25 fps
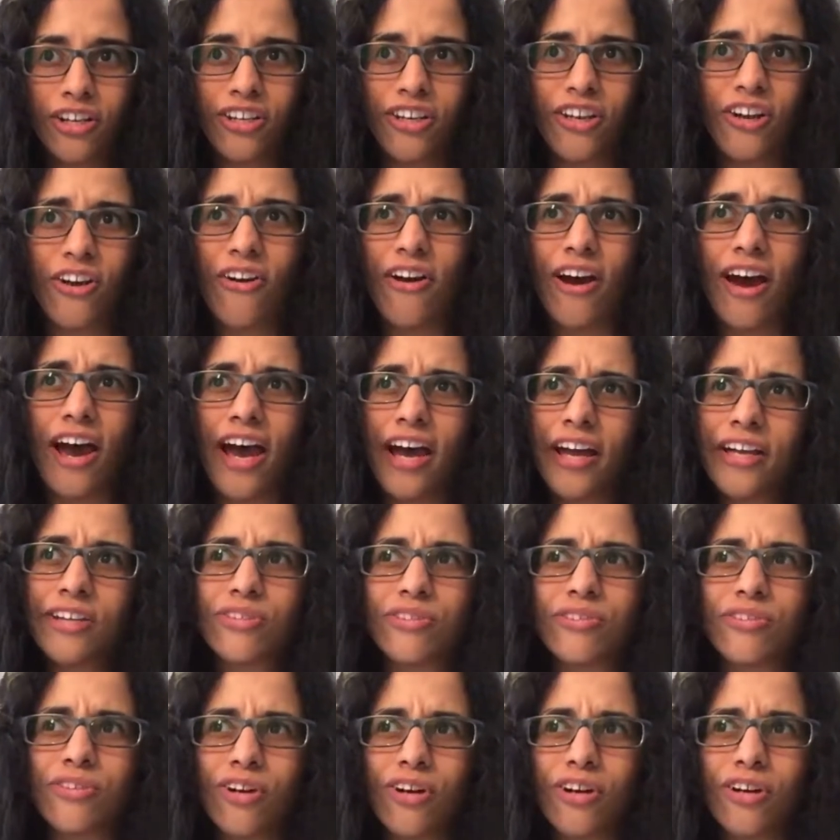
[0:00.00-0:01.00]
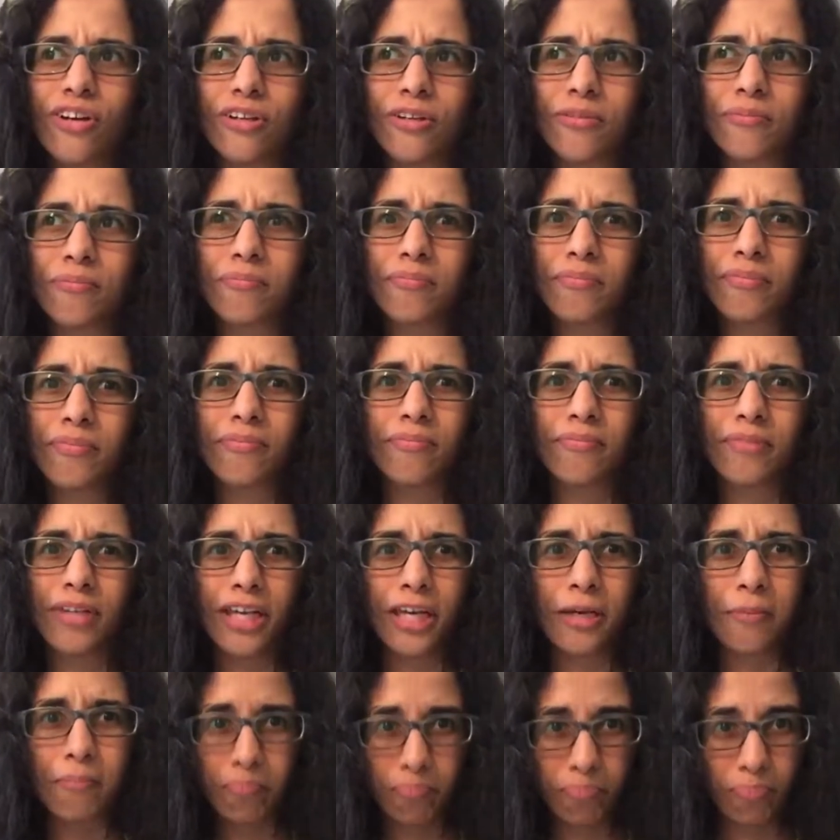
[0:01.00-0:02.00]
I do not
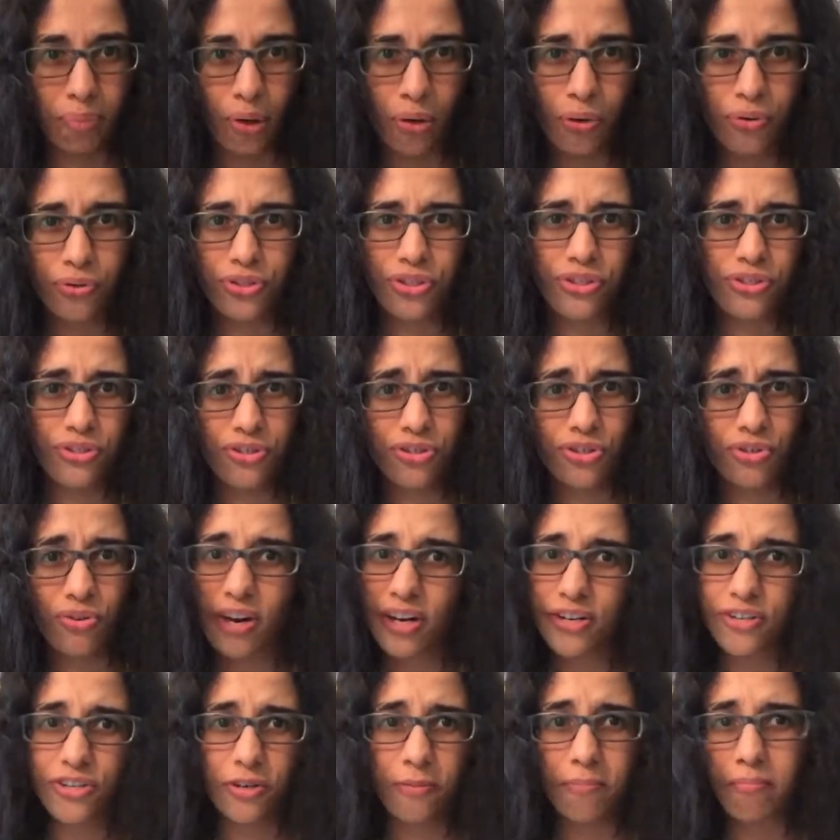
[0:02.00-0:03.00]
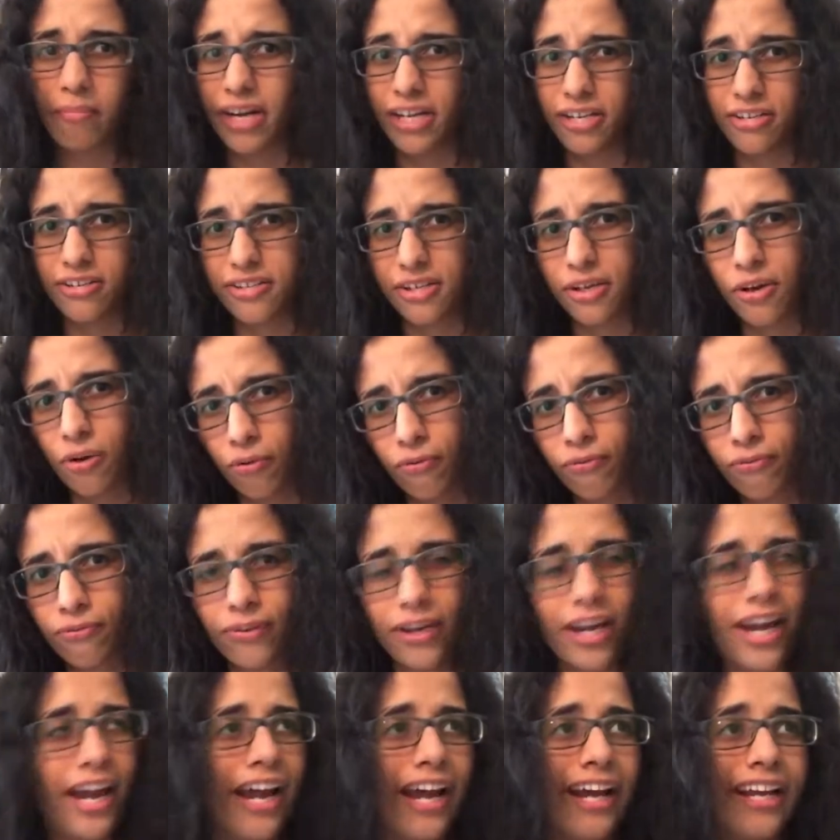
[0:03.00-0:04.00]
impose stress on myself.
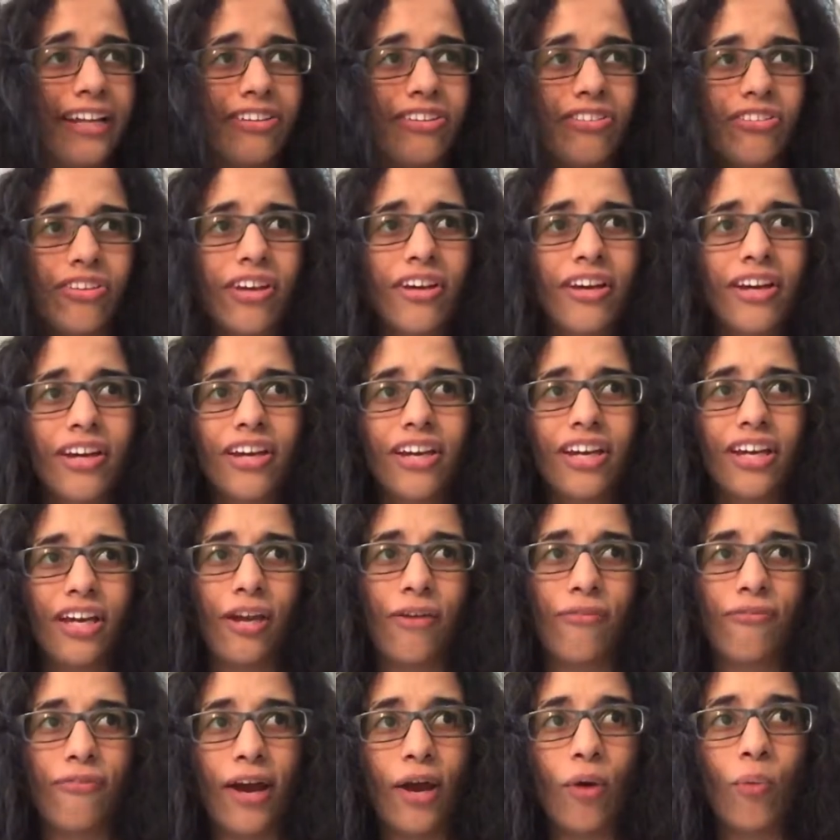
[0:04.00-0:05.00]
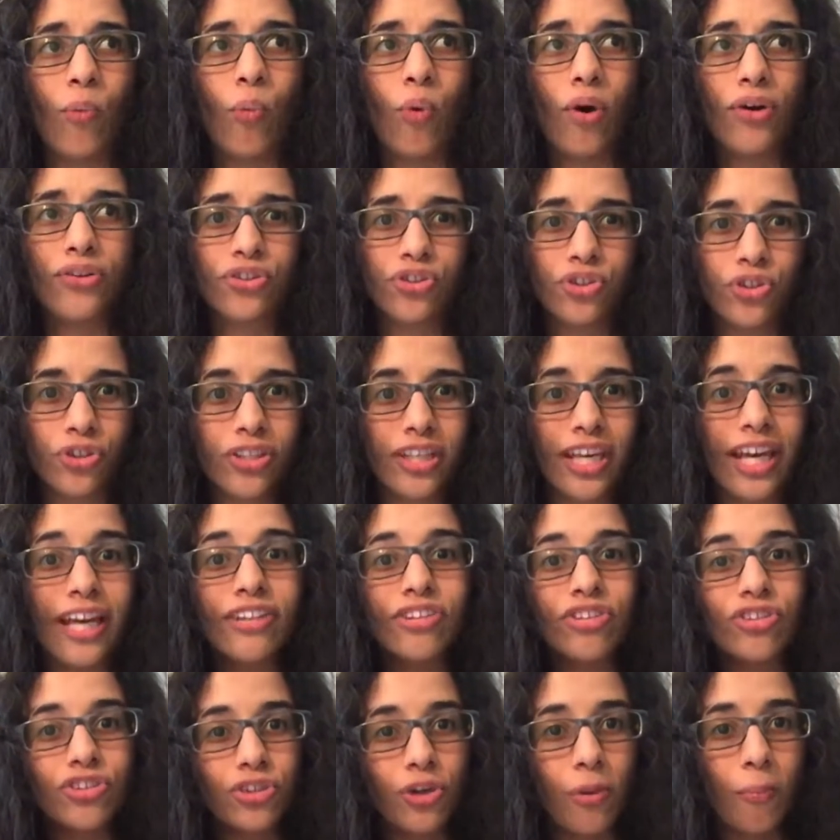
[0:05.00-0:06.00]
And if I want to
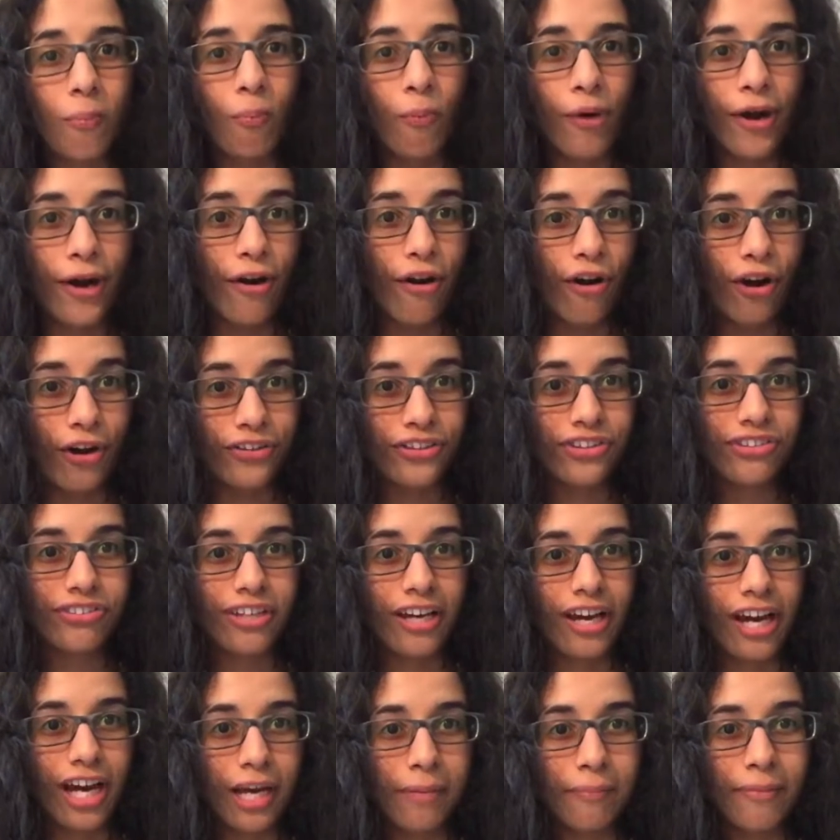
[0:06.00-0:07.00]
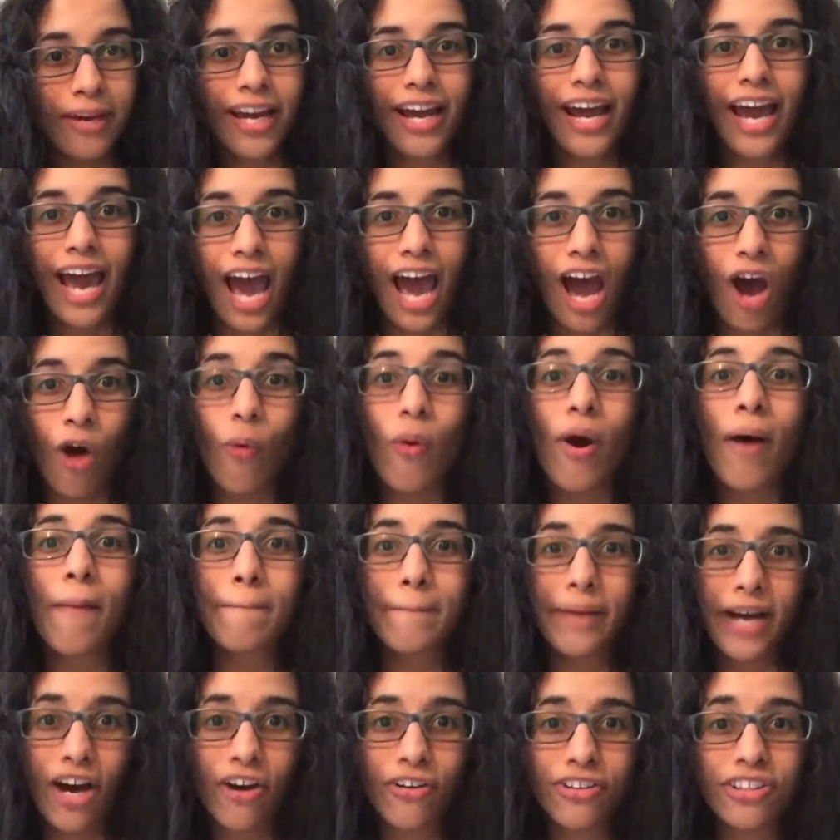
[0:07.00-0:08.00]
get somewhere on time, how
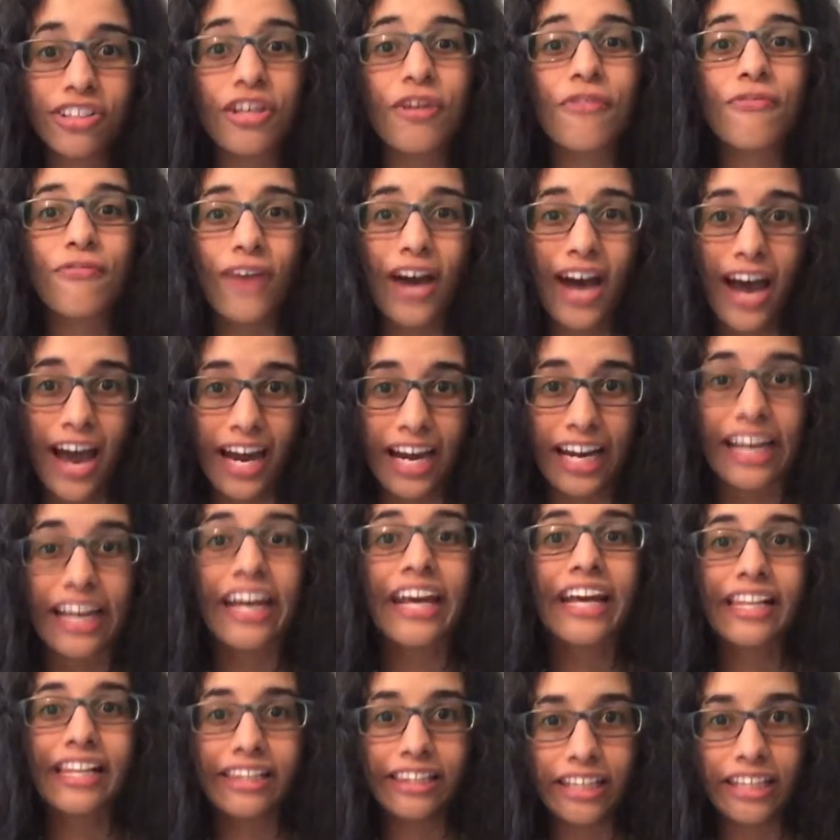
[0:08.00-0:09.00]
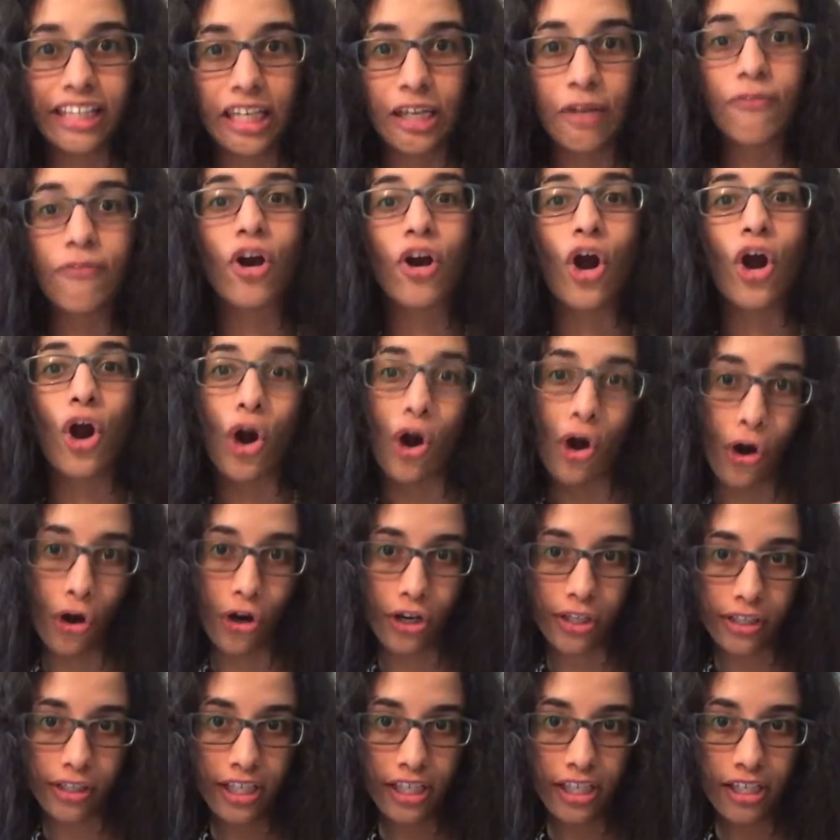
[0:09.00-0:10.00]
about if I leave
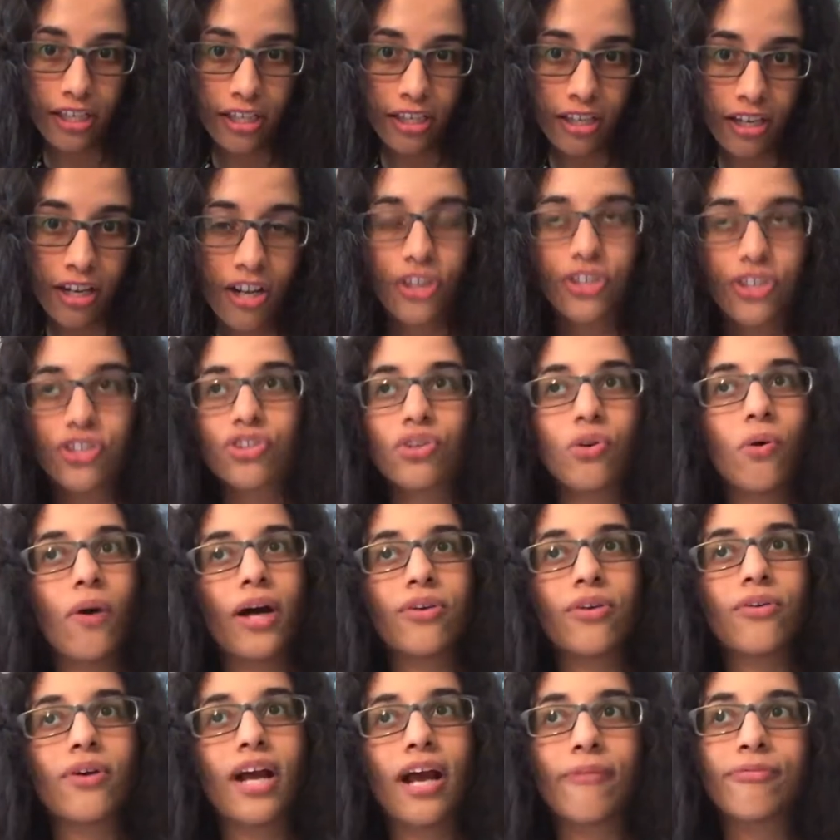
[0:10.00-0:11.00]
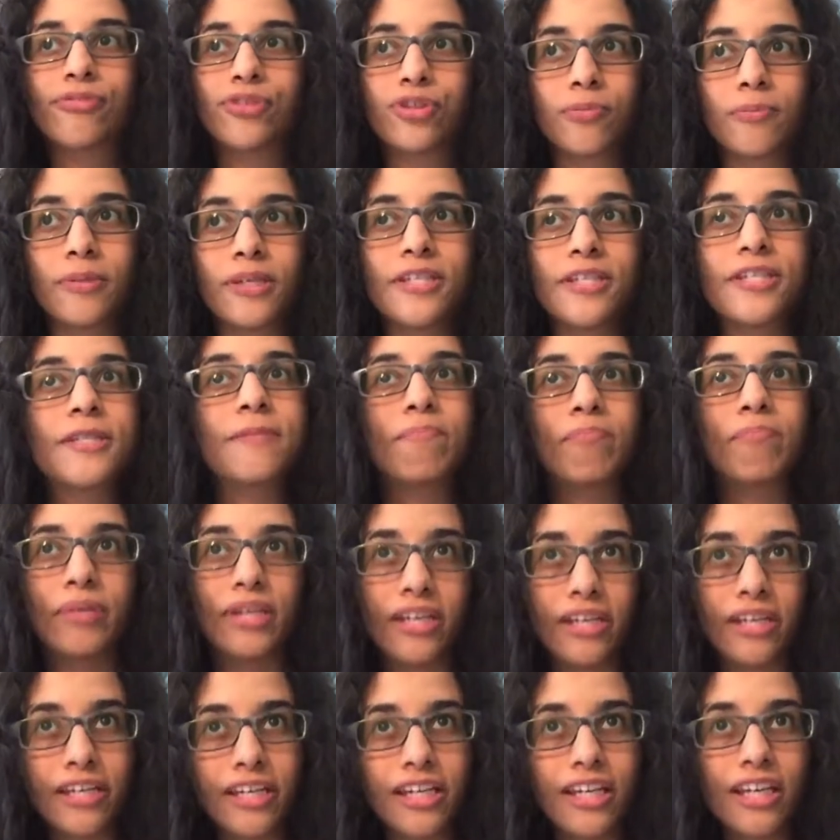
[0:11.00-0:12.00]
early so I don't have to be
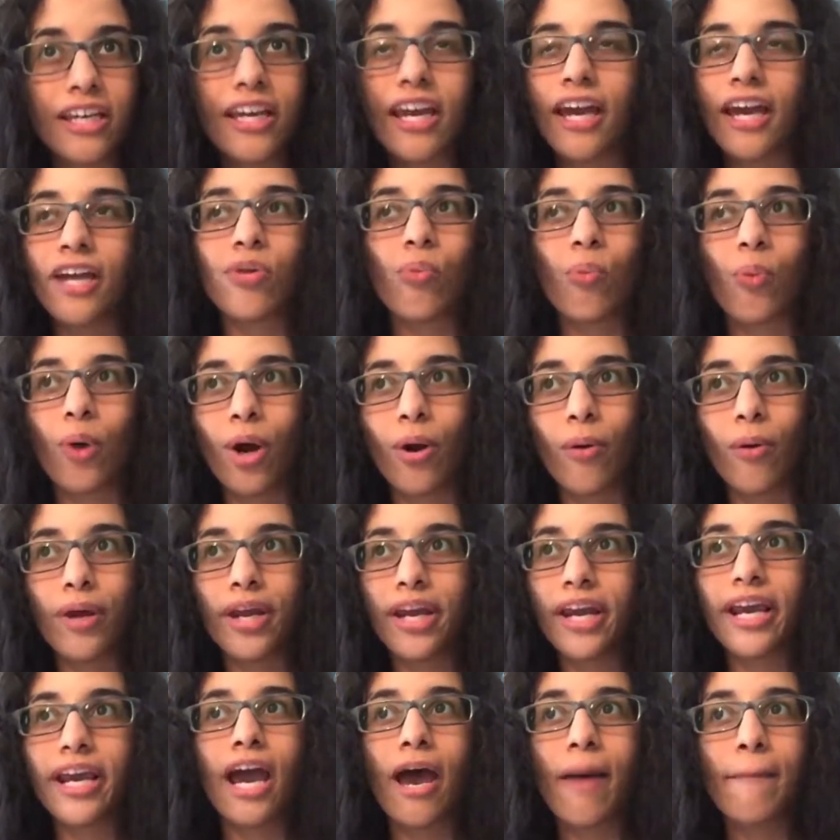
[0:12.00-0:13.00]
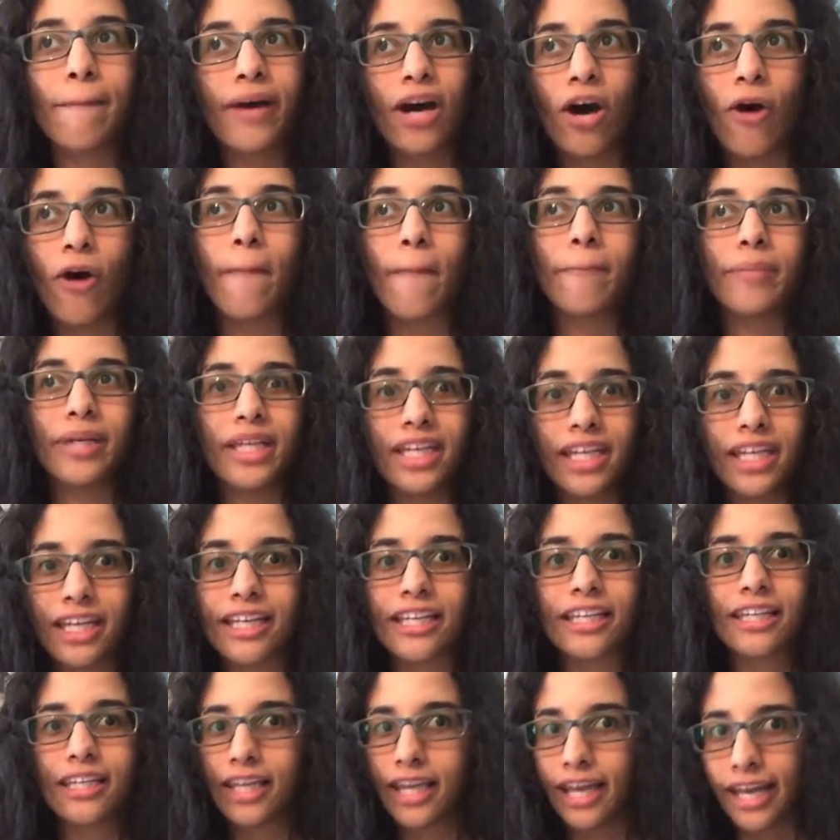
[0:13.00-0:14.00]
speeding and worrying about
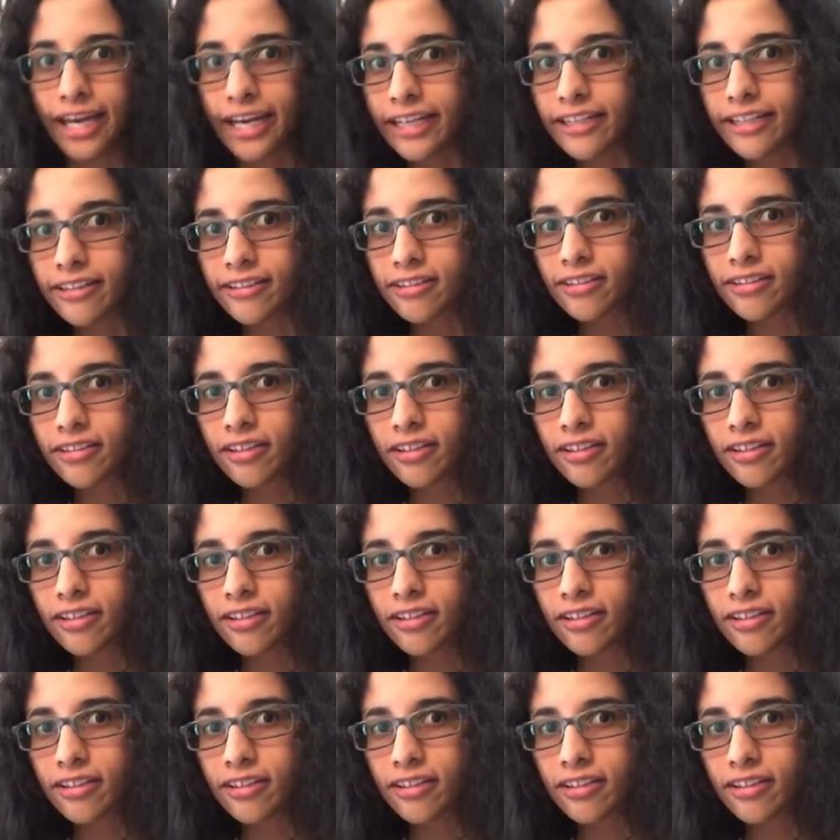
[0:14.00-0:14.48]
being late?